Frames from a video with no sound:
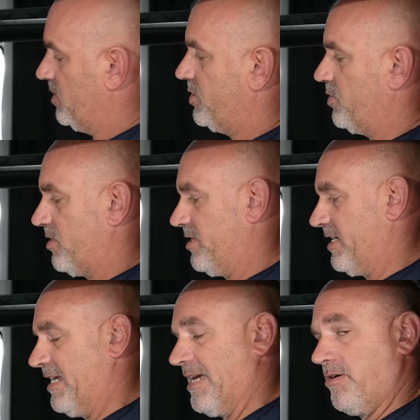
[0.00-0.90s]
So we're going to
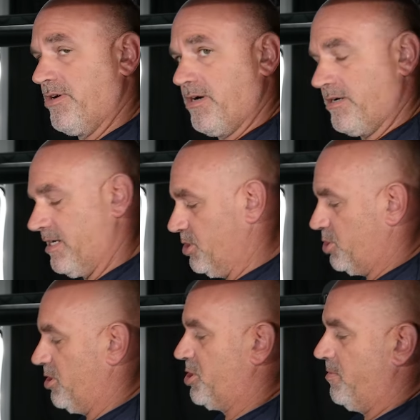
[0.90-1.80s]
get out our
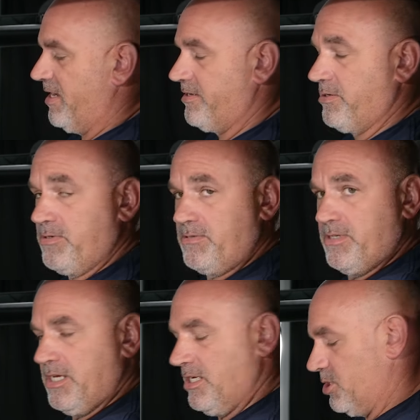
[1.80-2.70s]
instruction manual
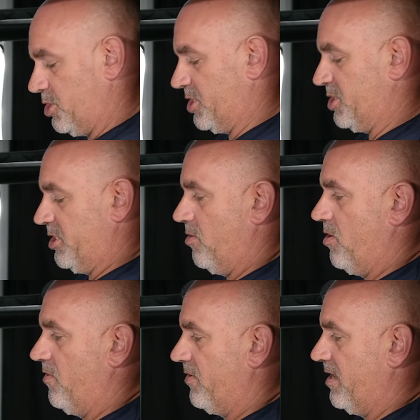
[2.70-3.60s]
Just to go
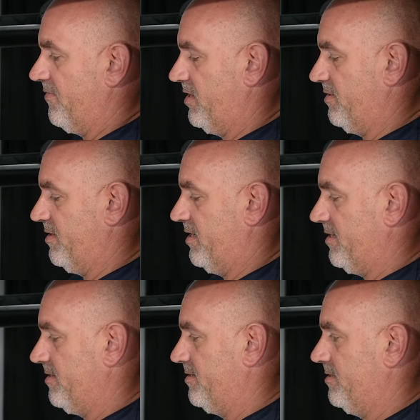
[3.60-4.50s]
over
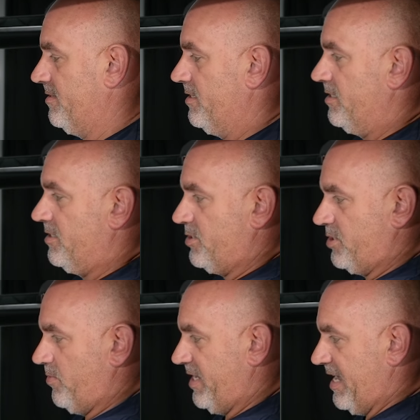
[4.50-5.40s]
everything,
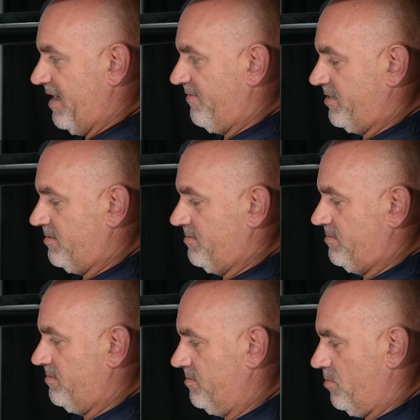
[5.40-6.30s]
so we have it
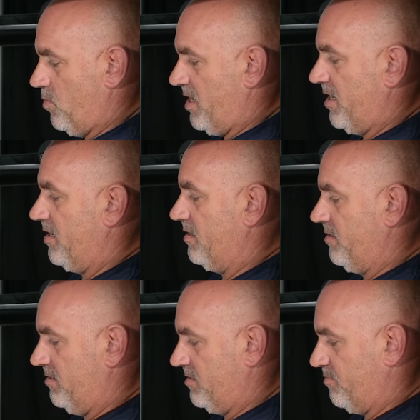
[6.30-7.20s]
wired,
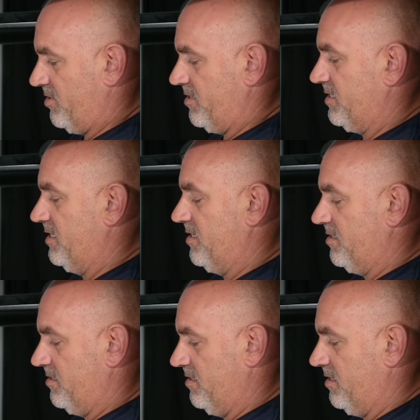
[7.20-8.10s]
it's plugged
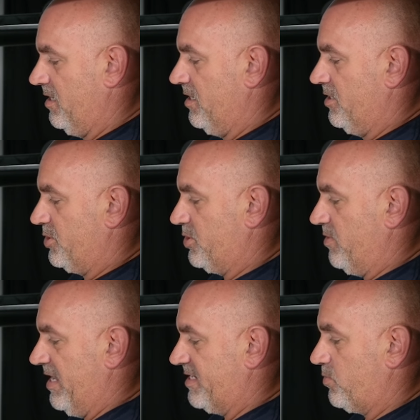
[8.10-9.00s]
in. So
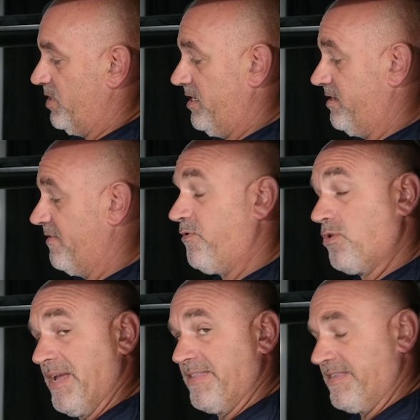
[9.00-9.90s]
next we need to
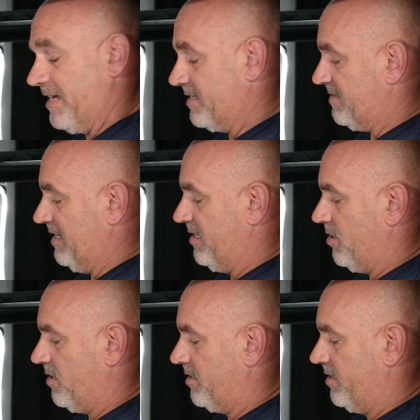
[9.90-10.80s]
format the SD
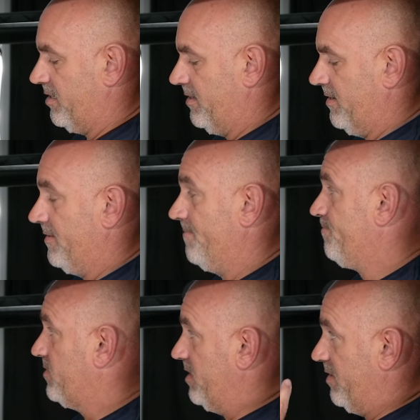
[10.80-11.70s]
card.
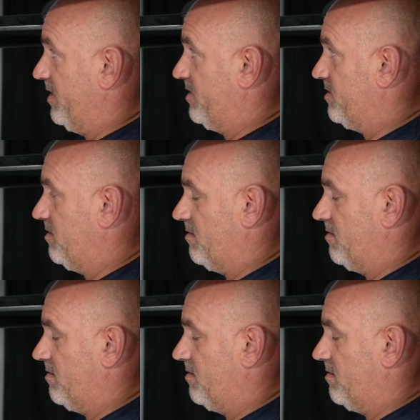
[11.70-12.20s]
Now this